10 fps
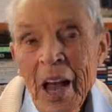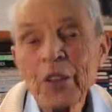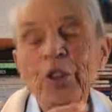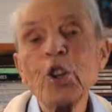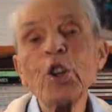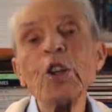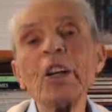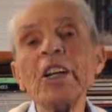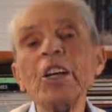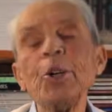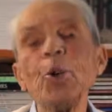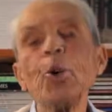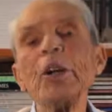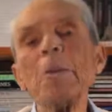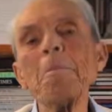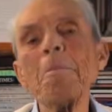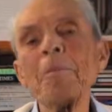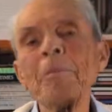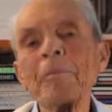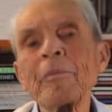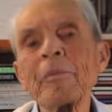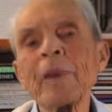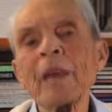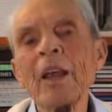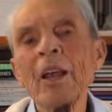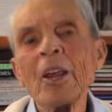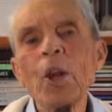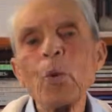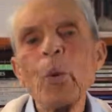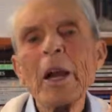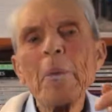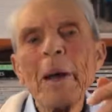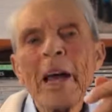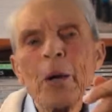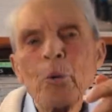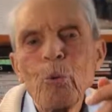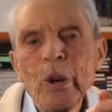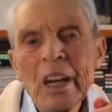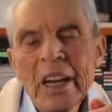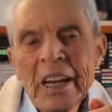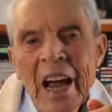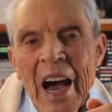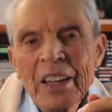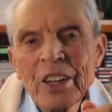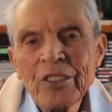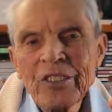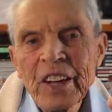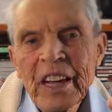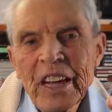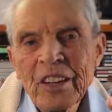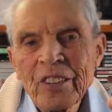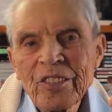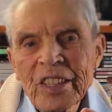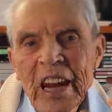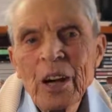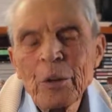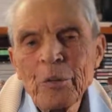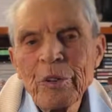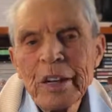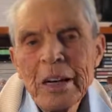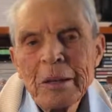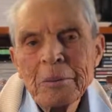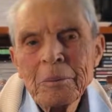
And thirdly, he taught him that when a man really understands Calvary